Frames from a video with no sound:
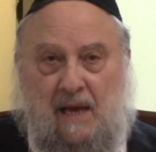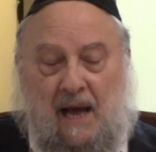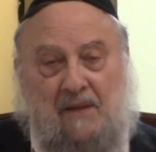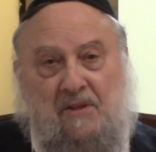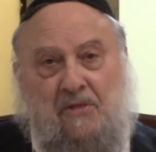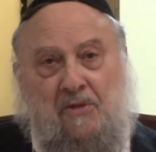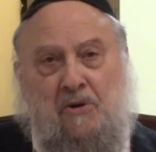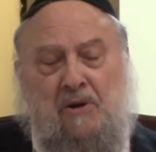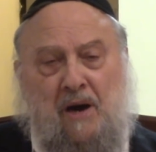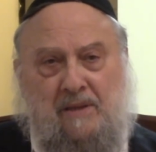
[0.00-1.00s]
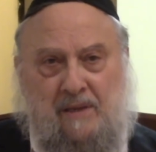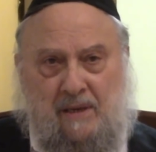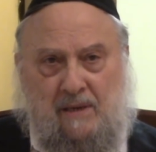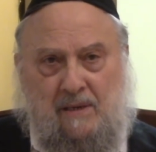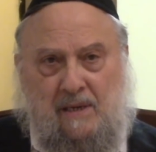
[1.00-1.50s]
And the third
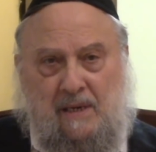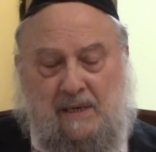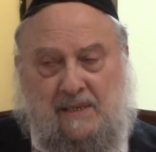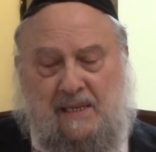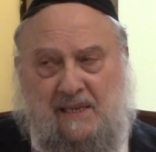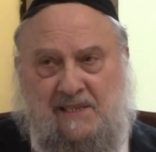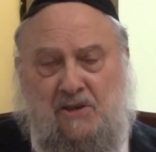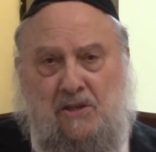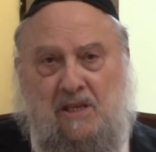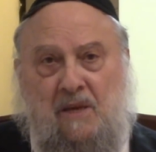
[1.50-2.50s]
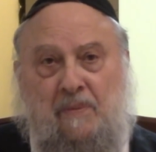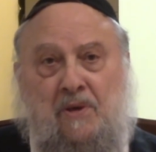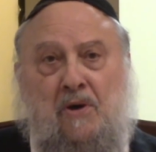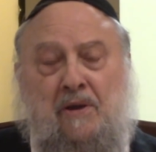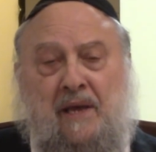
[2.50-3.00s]
idea is that the Satan can be
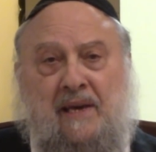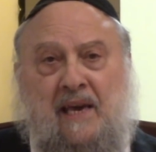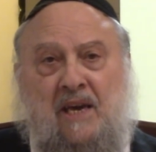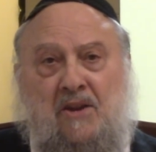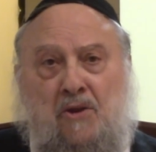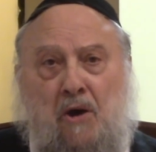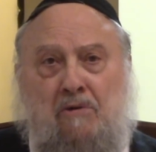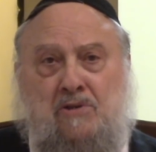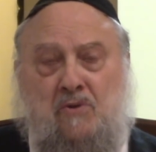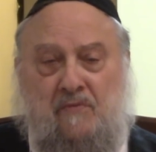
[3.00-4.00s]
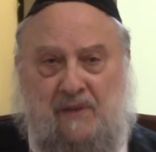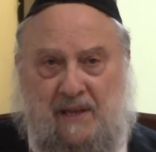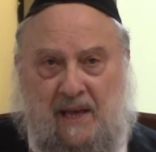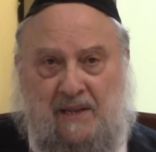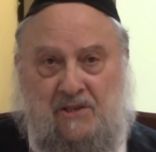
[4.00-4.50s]
yonik, he can nourish off that
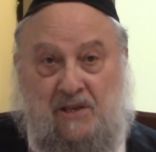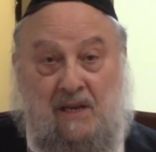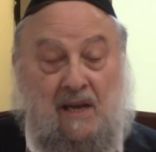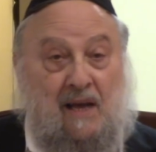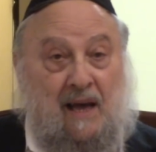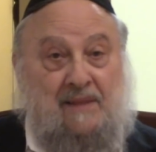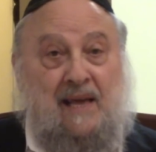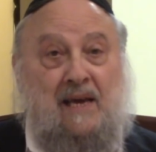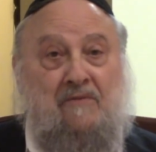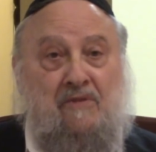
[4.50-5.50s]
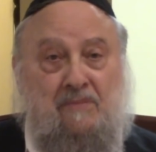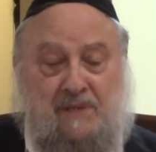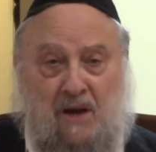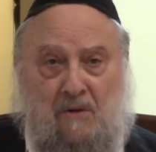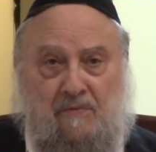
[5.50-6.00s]
energy and take it for
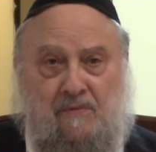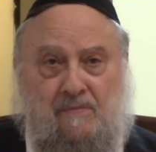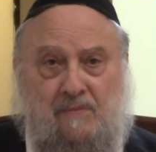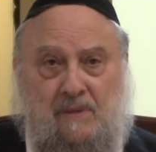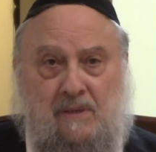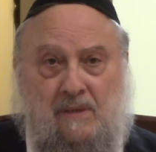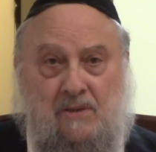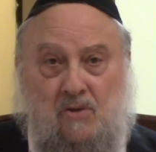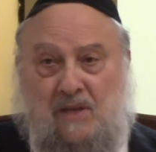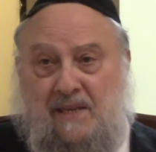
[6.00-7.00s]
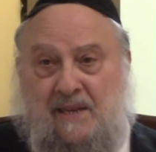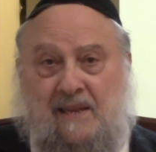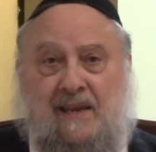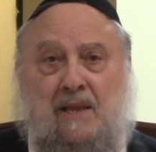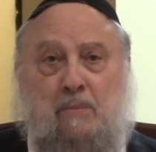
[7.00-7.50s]
himself. So that
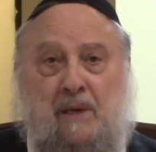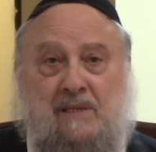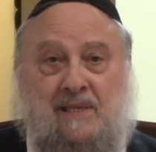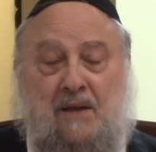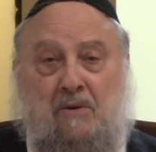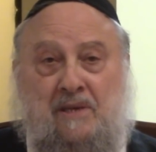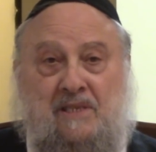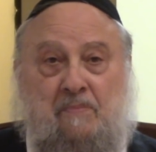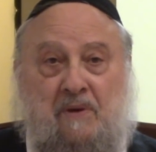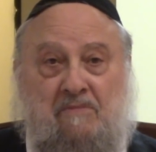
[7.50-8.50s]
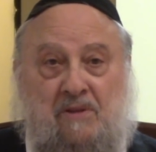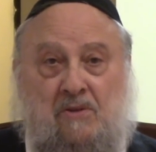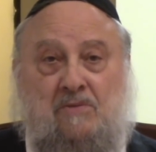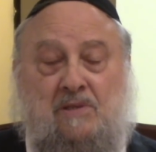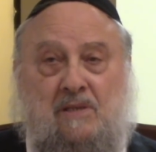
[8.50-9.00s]
clearly means not only is it being
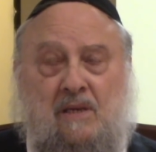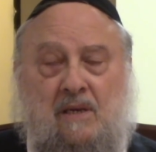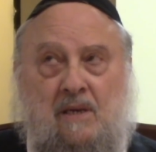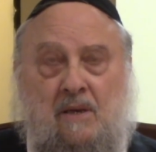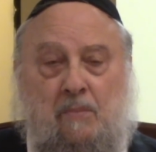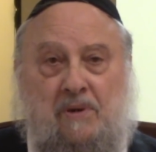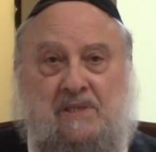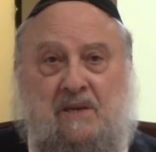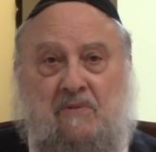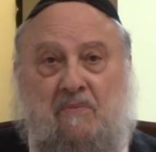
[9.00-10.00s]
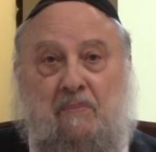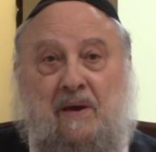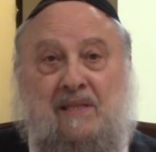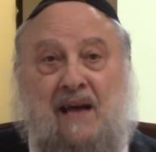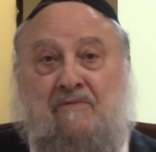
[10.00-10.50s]
reduced, but it's even
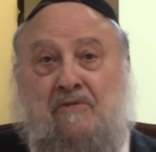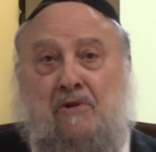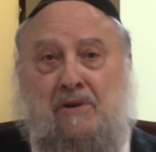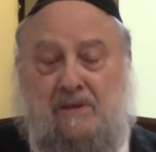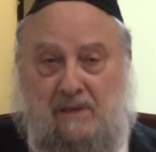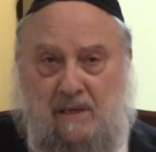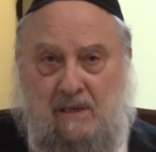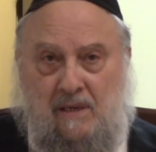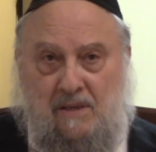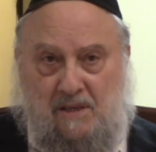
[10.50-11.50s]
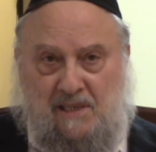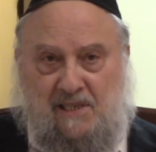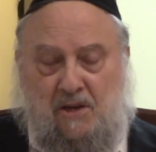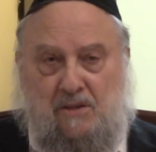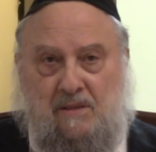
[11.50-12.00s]
being diverted to the
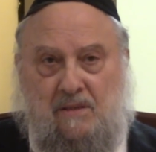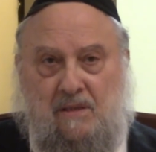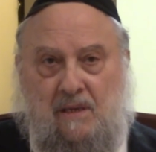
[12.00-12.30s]
Satan.